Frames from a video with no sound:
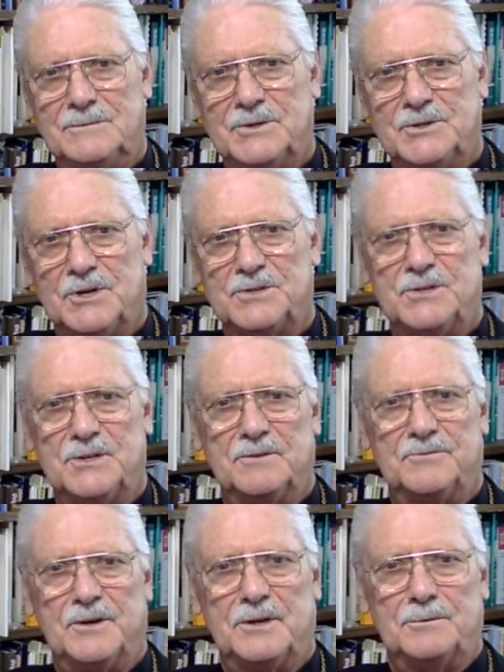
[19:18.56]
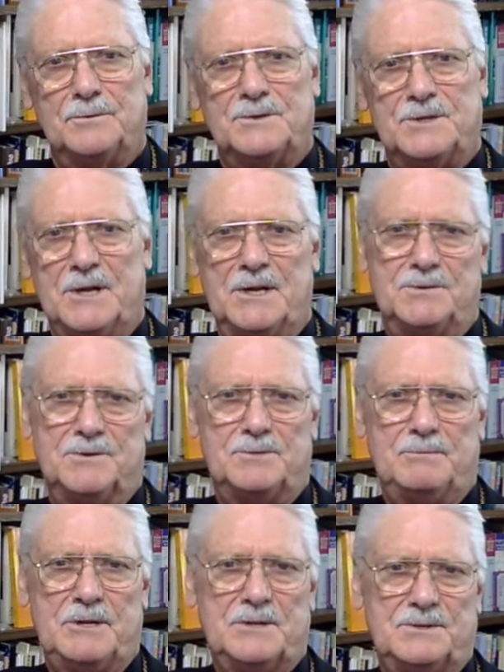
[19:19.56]
Touching the fellow was dangerous
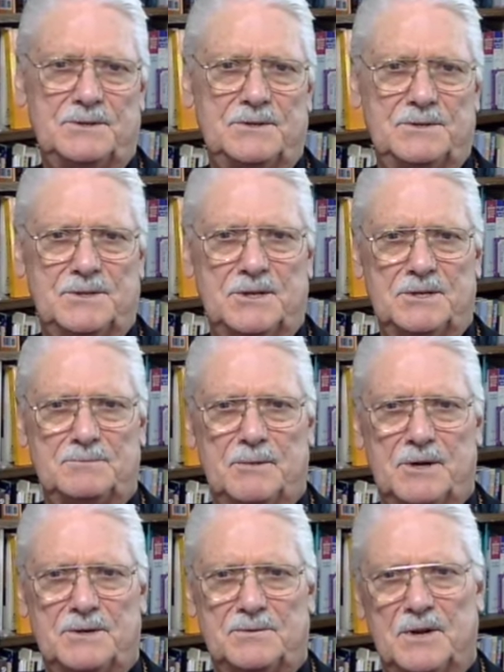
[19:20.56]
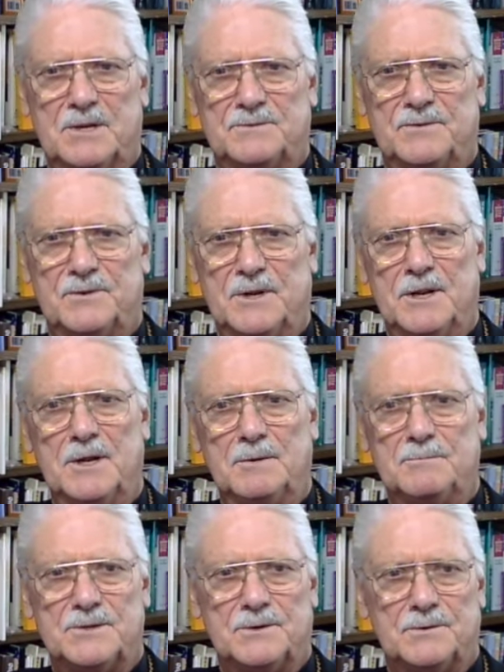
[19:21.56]
because the disease might transfer to
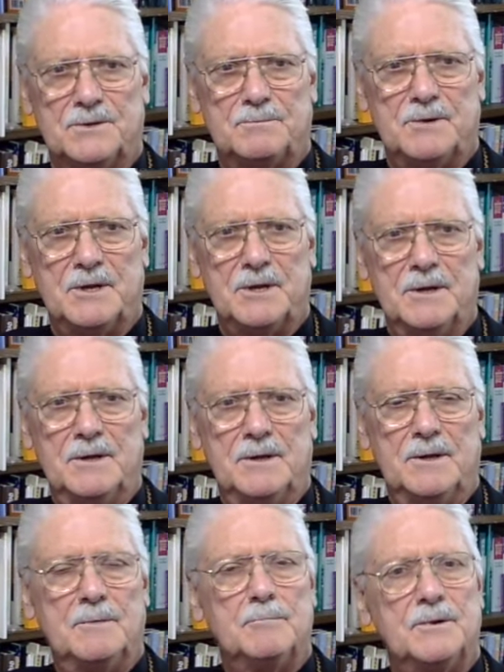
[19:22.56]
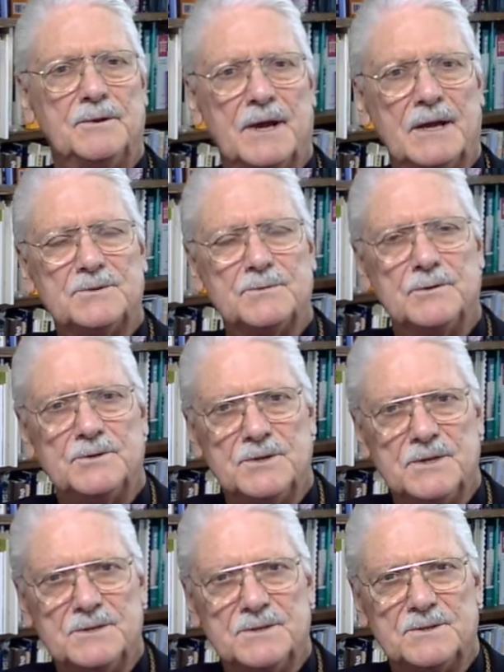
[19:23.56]
him, so to speak, but that's what
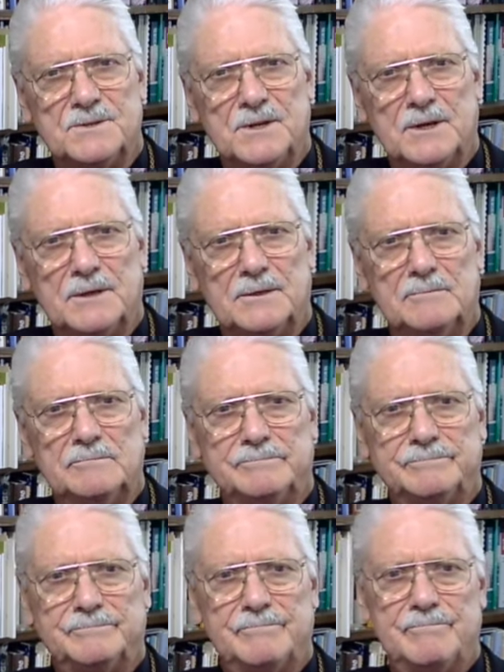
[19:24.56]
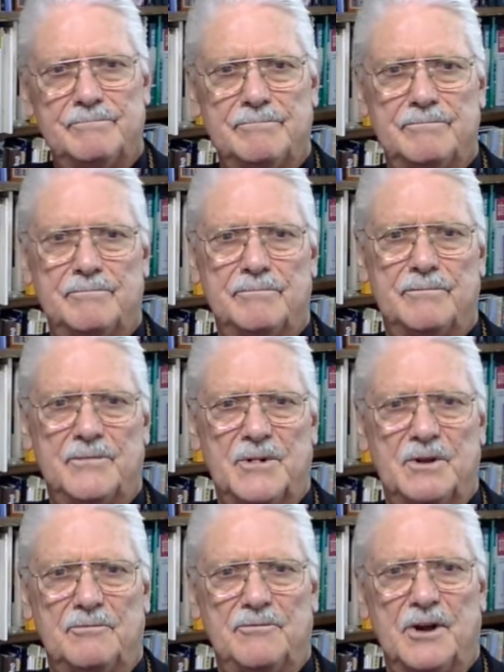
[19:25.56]
Jesus did.
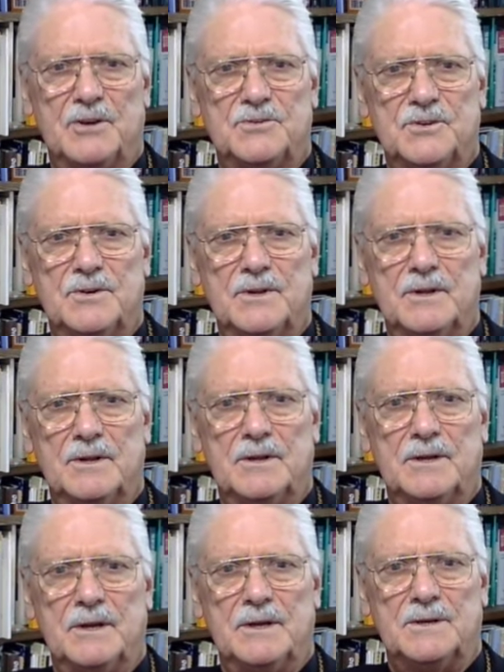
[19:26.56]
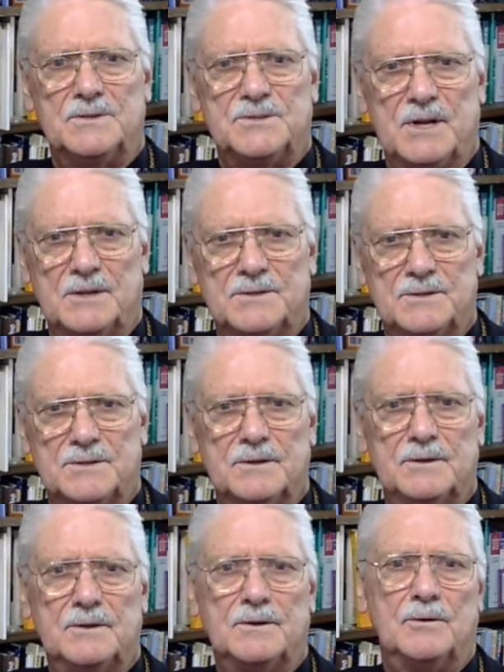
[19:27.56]
The infection, in a sense,
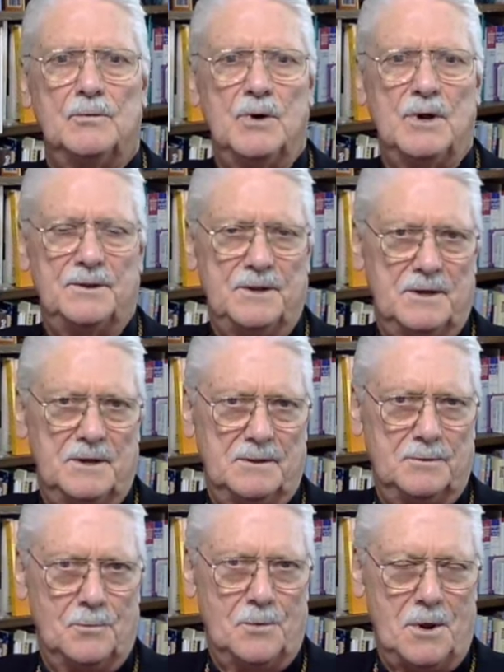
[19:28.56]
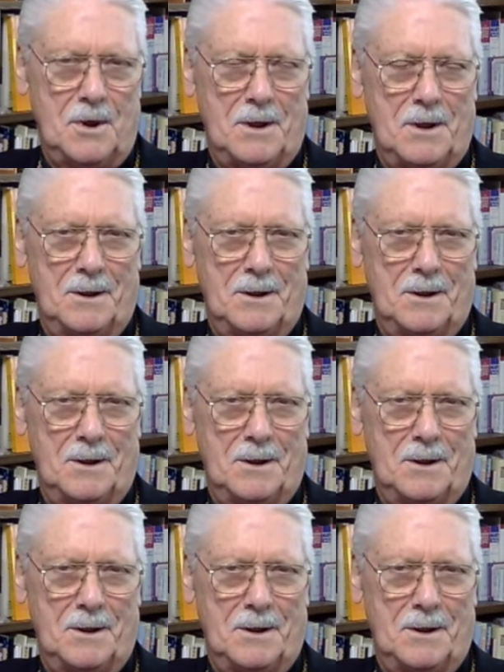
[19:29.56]
went the other way.